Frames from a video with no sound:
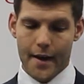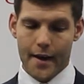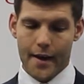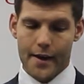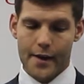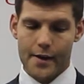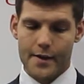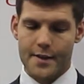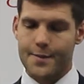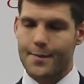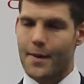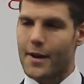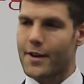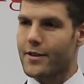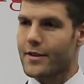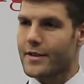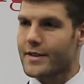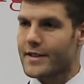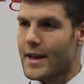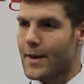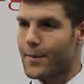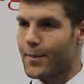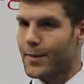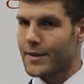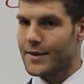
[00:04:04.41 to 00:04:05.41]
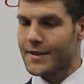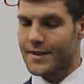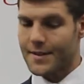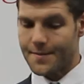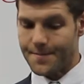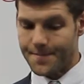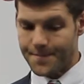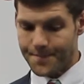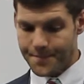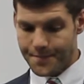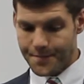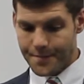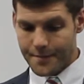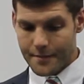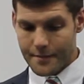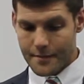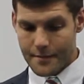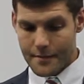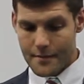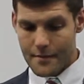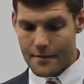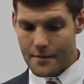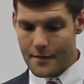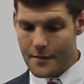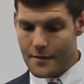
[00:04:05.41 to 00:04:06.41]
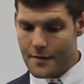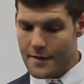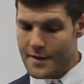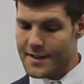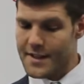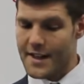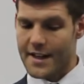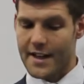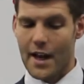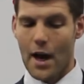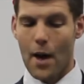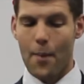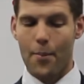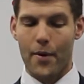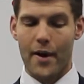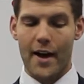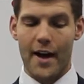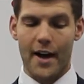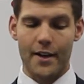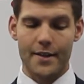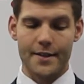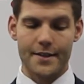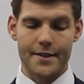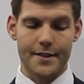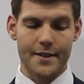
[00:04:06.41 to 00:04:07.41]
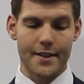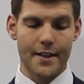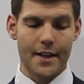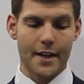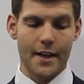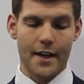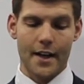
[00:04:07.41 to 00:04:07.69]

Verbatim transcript: Here are some other examples the Sydney Opera House,